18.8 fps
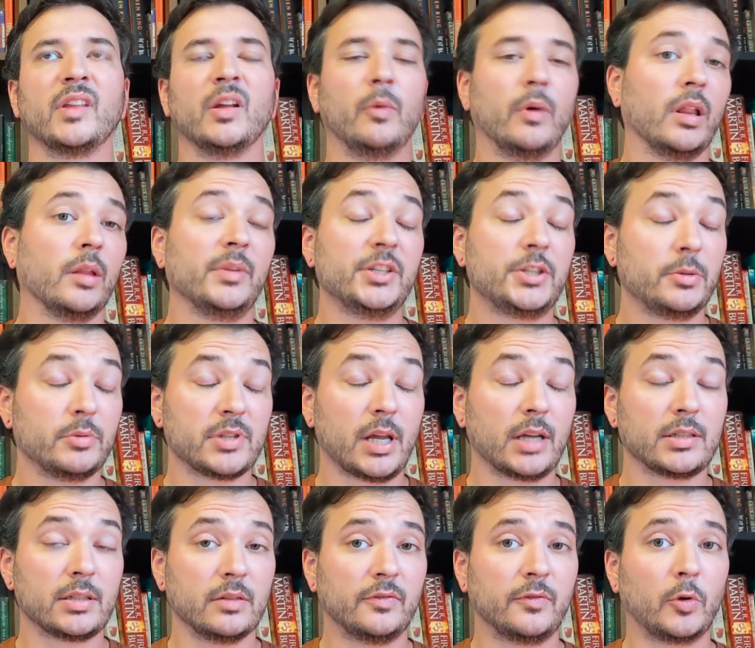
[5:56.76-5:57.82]
Well, I mean, she was
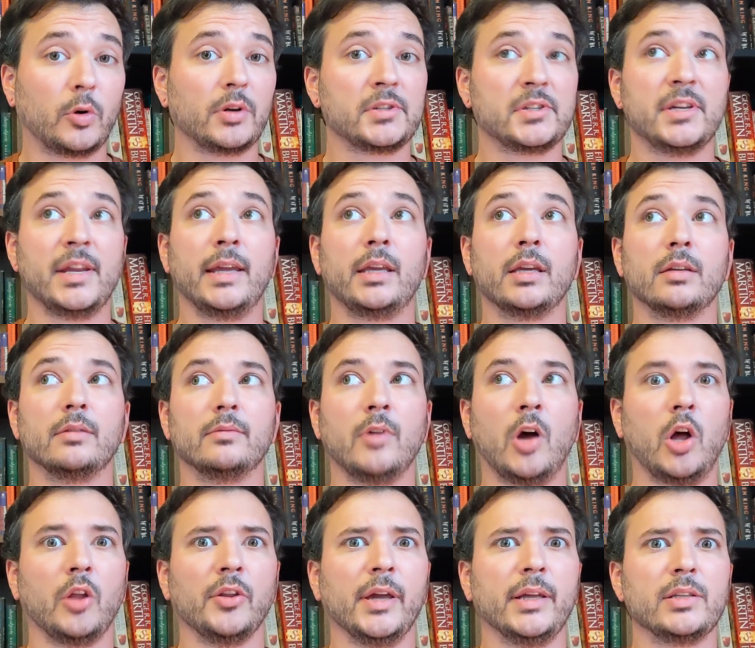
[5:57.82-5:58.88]
lost in the forest naked
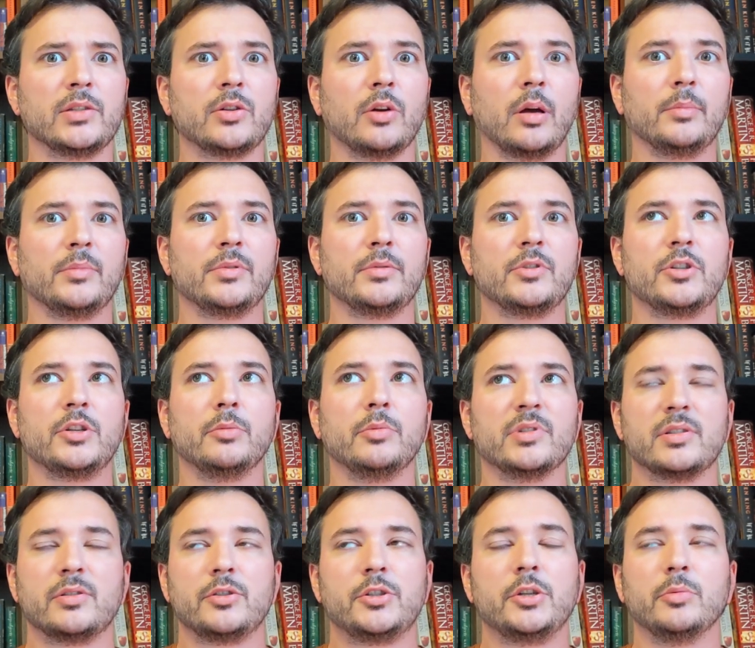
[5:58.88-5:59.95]
all night, so she
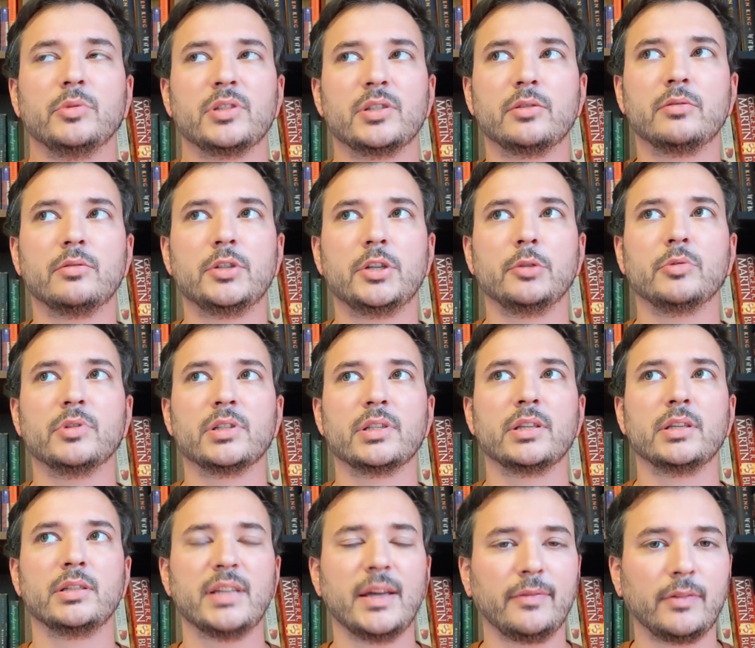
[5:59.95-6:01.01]
was
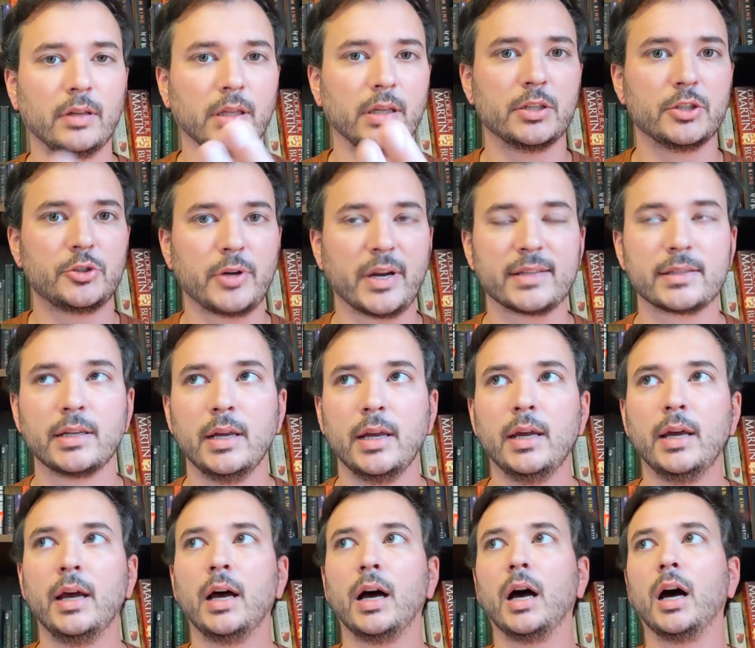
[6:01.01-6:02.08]
definitely in distress.
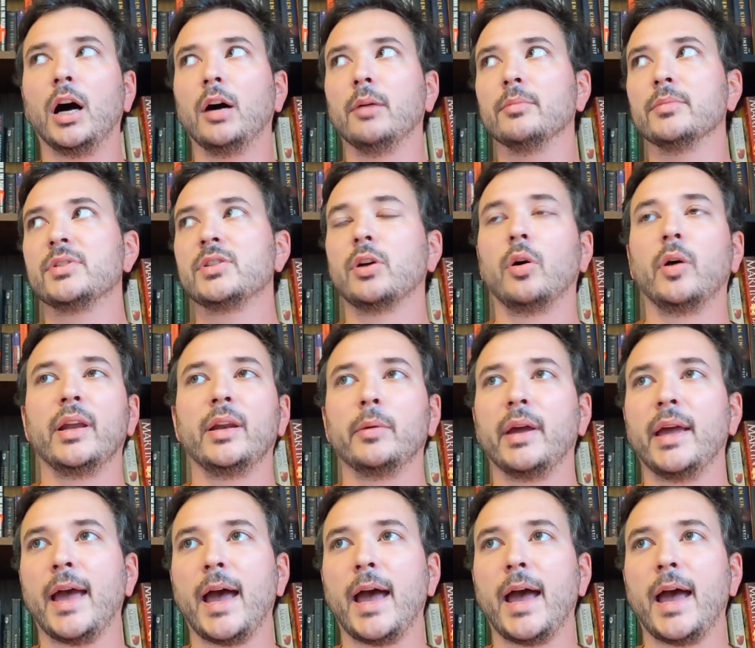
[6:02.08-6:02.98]
So anyway,